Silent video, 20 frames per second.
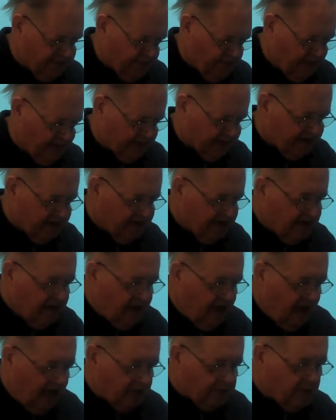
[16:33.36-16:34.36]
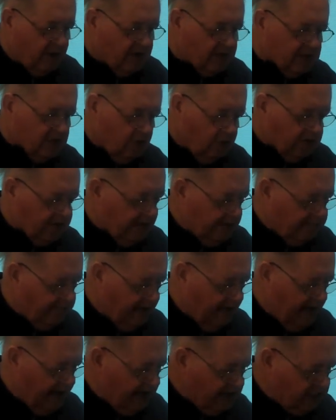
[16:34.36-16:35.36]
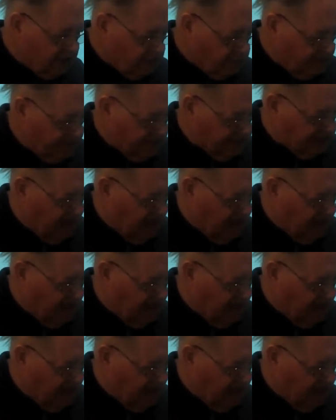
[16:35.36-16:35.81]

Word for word: if you like. And while Concrète PH, with